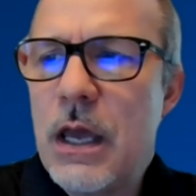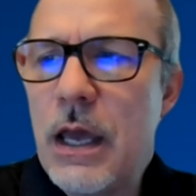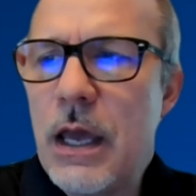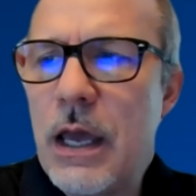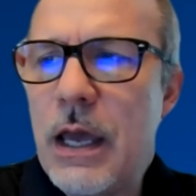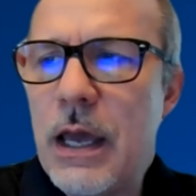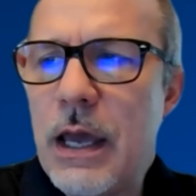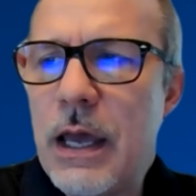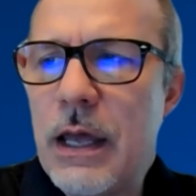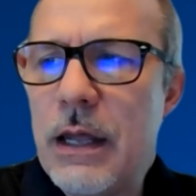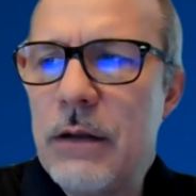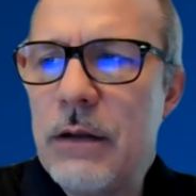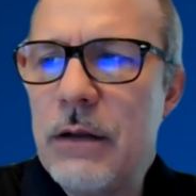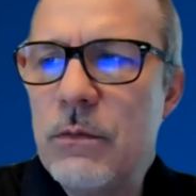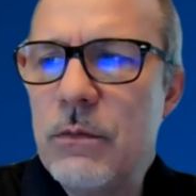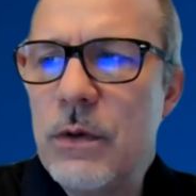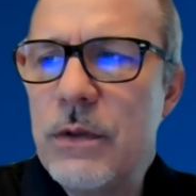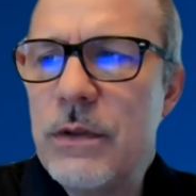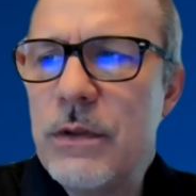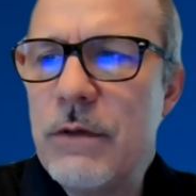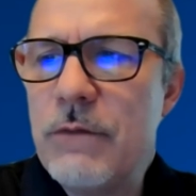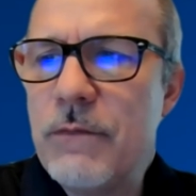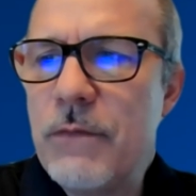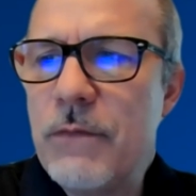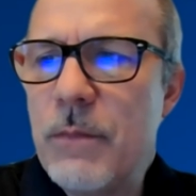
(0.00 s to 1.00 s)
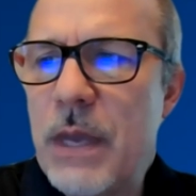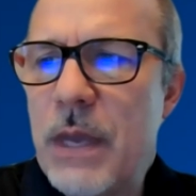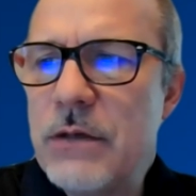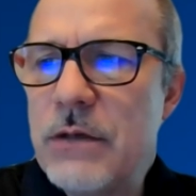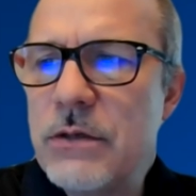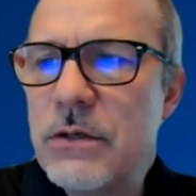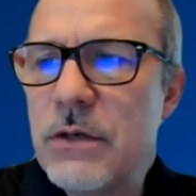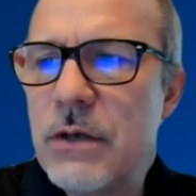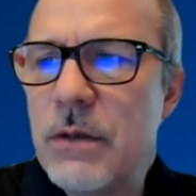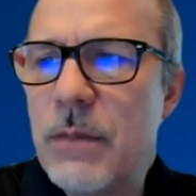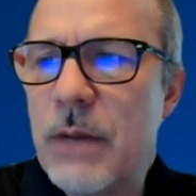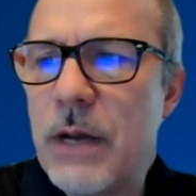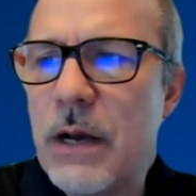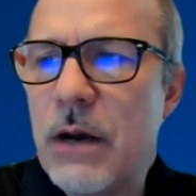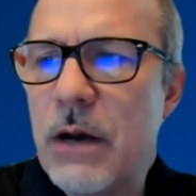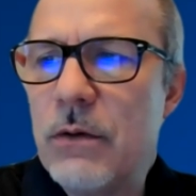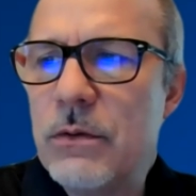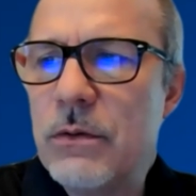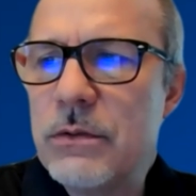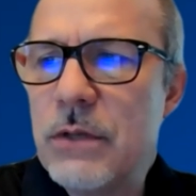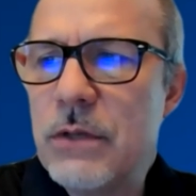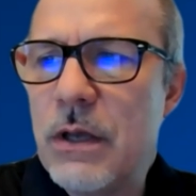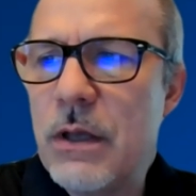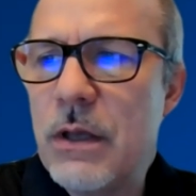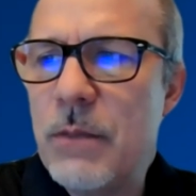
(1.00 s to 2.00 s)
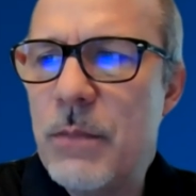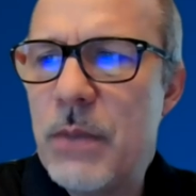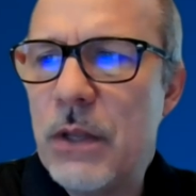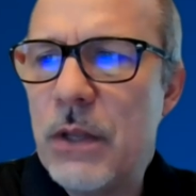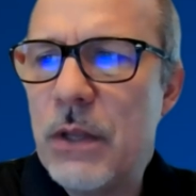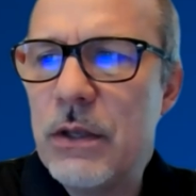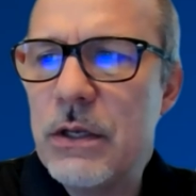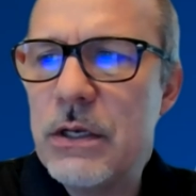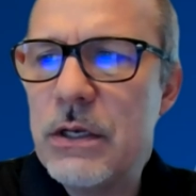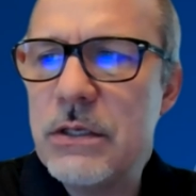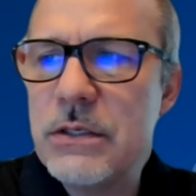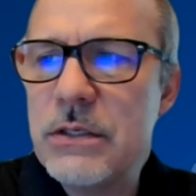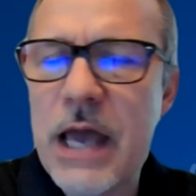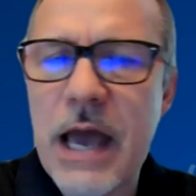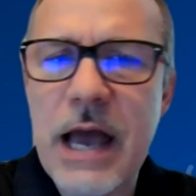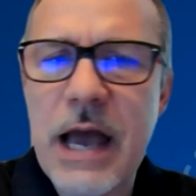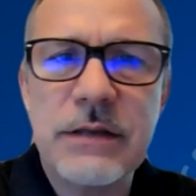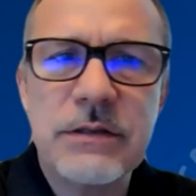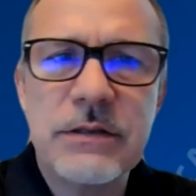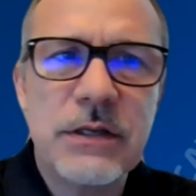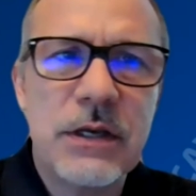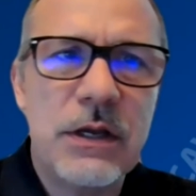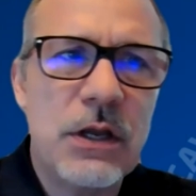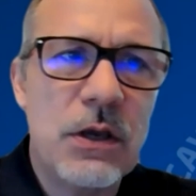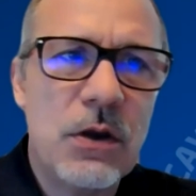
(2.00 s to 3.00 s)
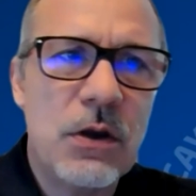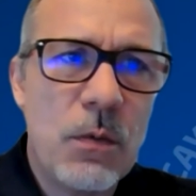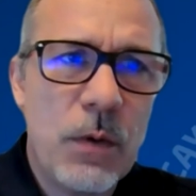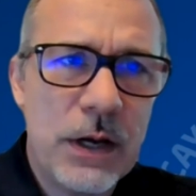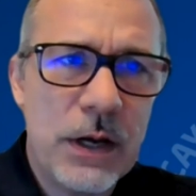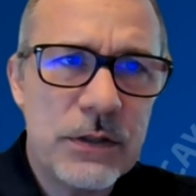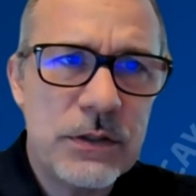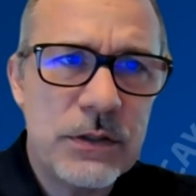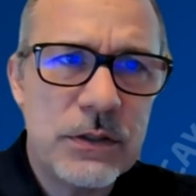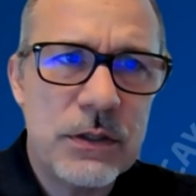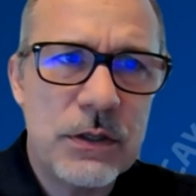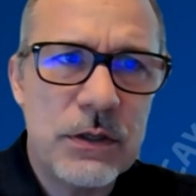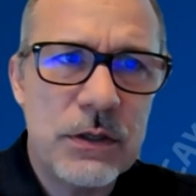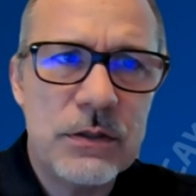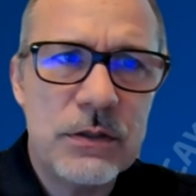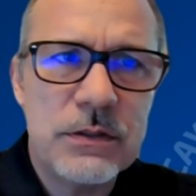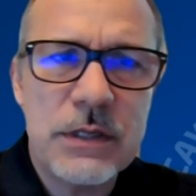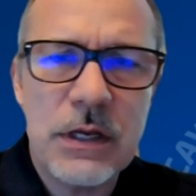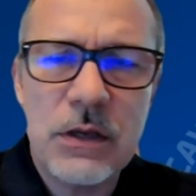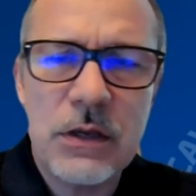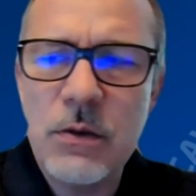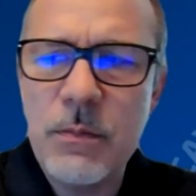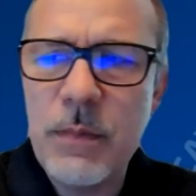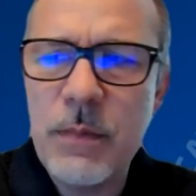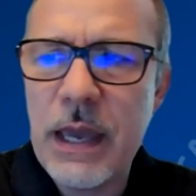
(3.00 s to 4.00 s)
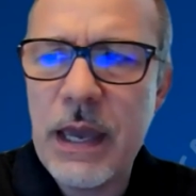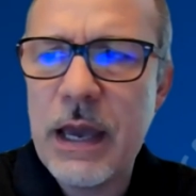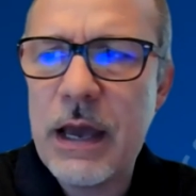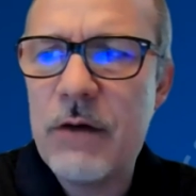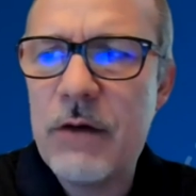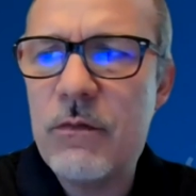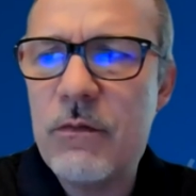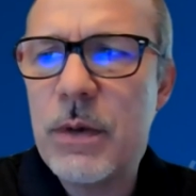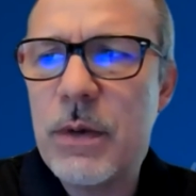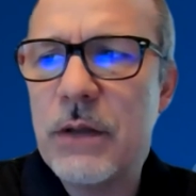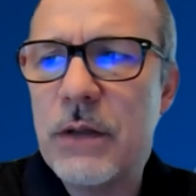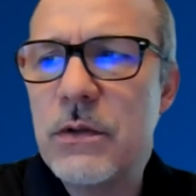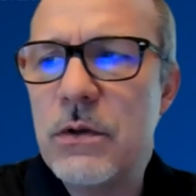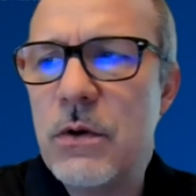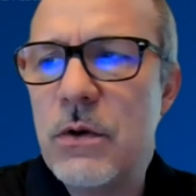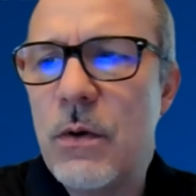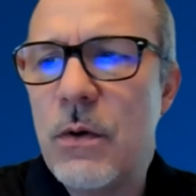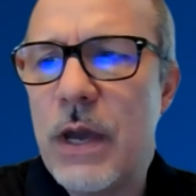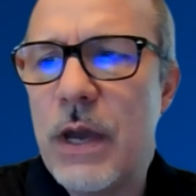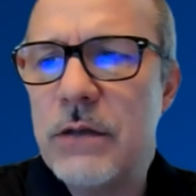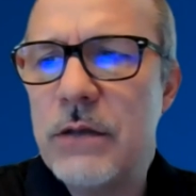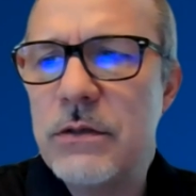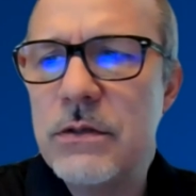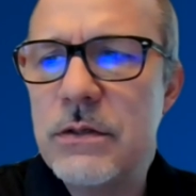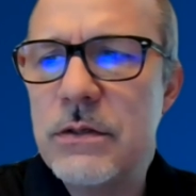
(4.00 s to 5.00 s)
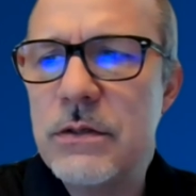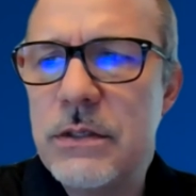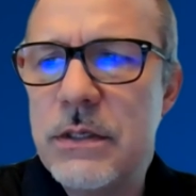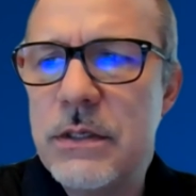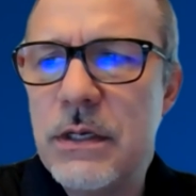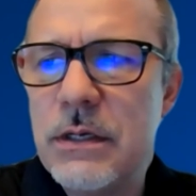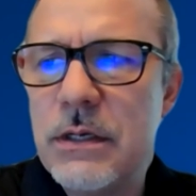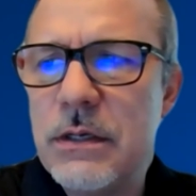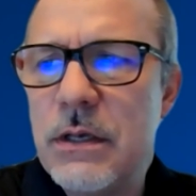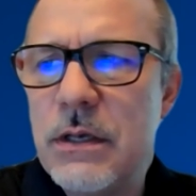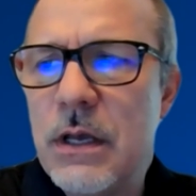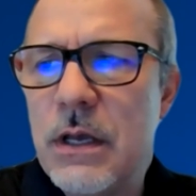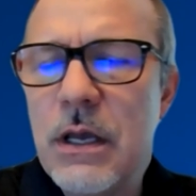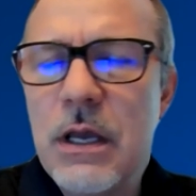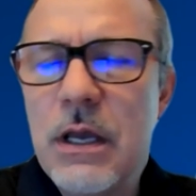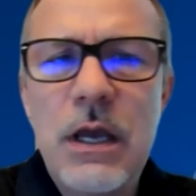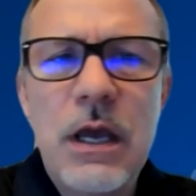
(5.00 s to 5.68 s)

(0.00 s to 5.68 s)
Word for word: and with information about the ability to ask any questions that you may have about the new agency.